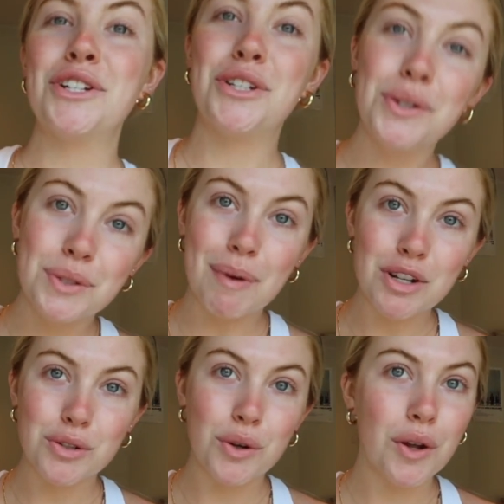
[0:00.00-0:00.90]
too
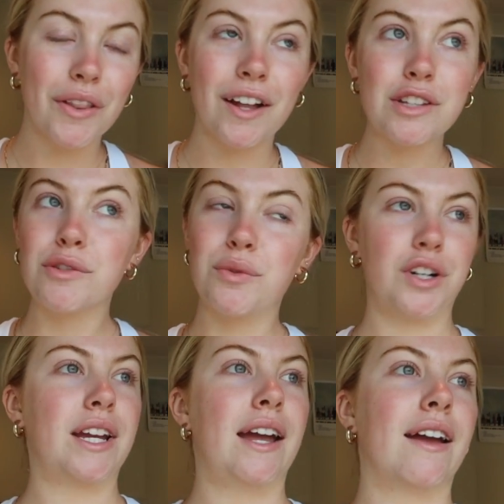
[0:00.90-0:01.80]
special, lots of
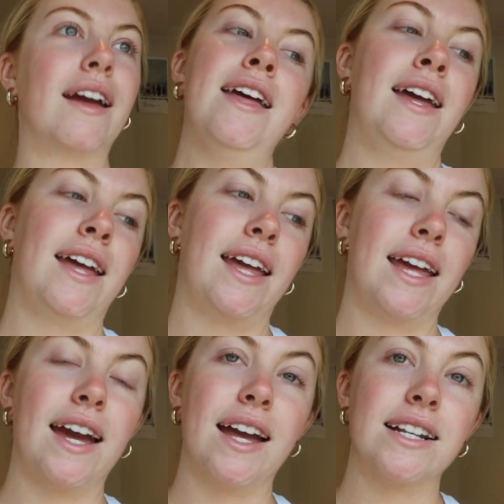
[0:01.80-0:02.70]
working,
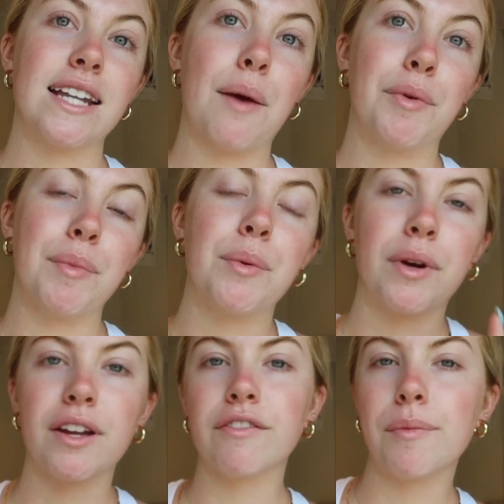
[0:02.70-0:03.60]
and I'm gonna be
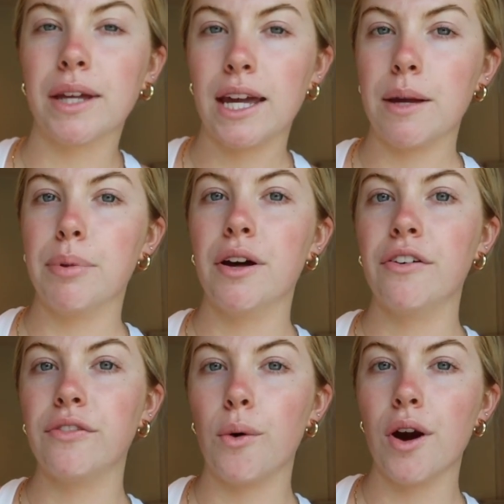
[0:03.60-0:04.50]
working from the Cape
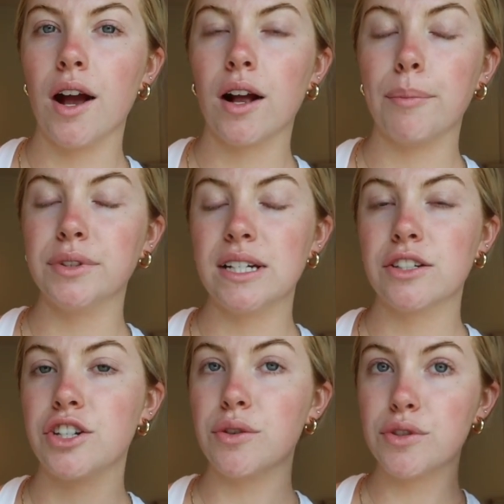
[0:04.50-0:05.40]
for a couple days
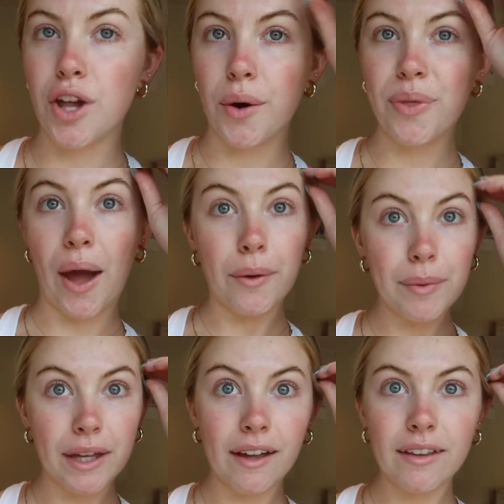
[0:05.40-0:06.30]
too, so that will
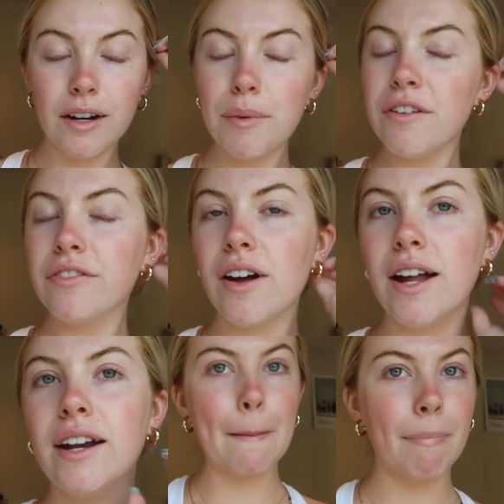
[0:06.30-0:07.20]
be a little bit
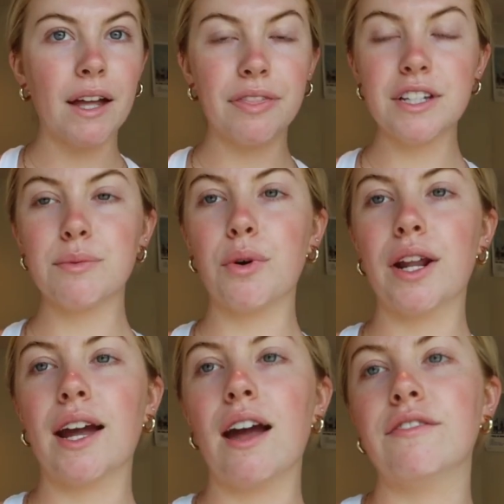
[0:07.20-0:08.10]
fun. But this
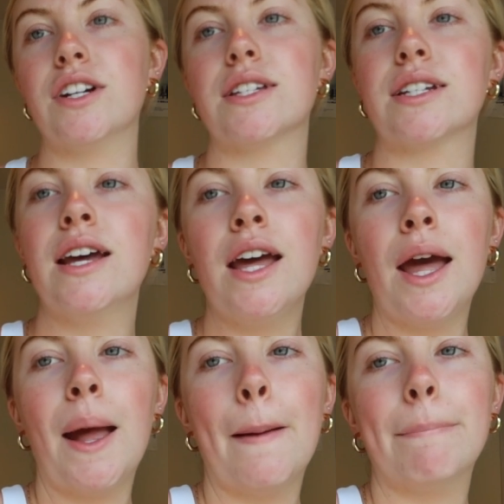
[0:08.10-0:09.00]
morning I've just
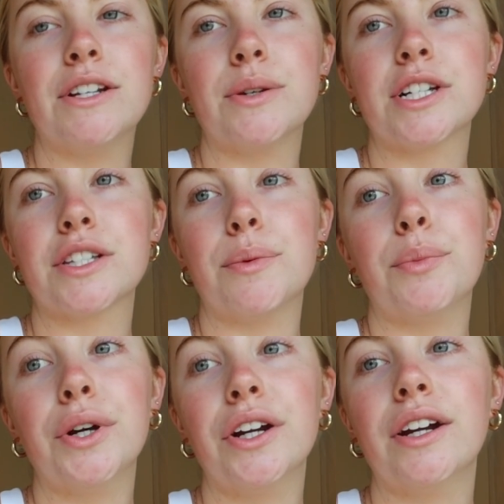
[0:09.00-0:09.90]
been doing some
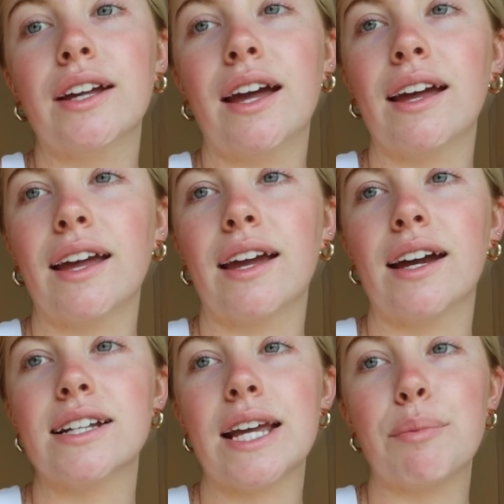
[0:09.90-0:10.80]
work
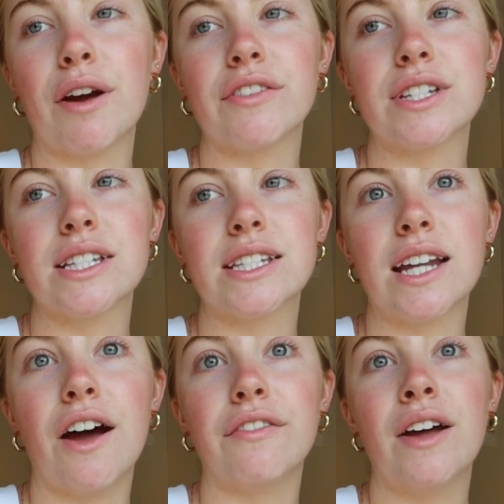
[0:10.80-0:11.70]
and ate breakfast and
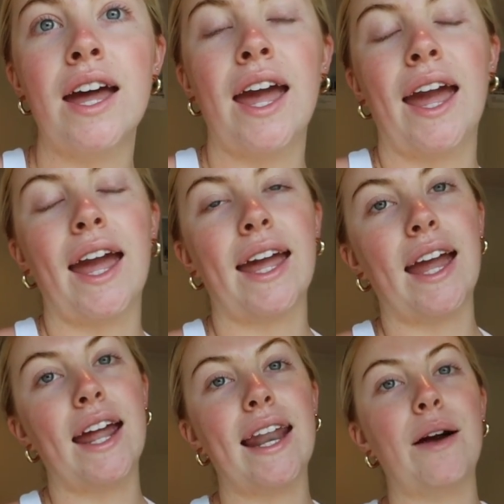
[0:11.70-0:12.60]
stuff,
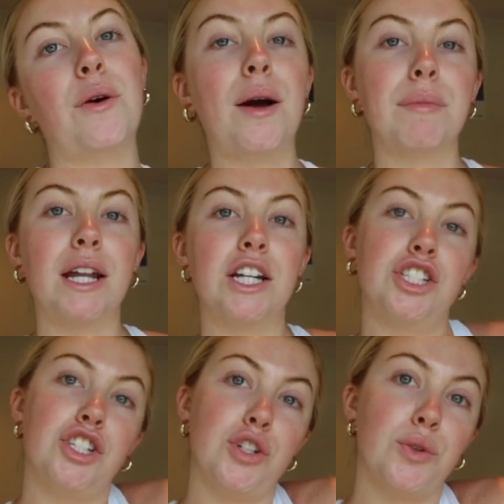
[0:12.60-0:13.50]
and now I'm gonna
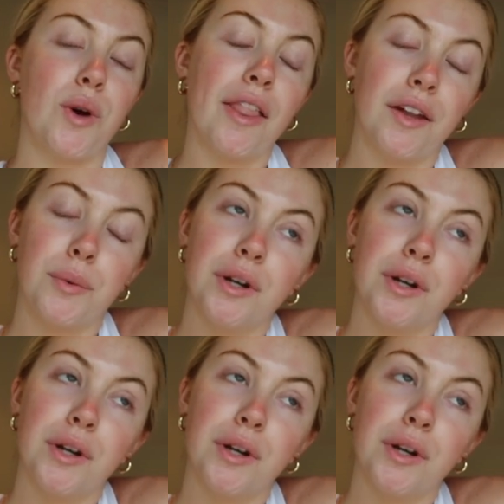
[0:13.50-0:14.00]
do a little